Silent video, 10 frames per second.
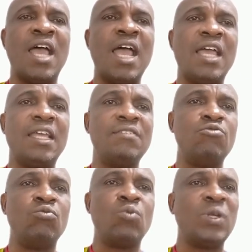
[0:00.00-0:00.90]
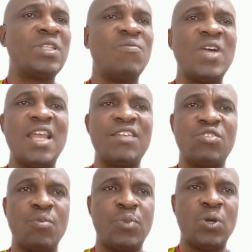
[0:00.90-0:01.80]
and whatever that
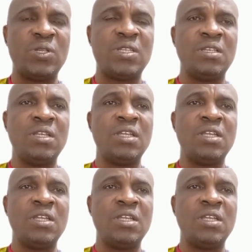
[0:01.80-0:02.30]
supports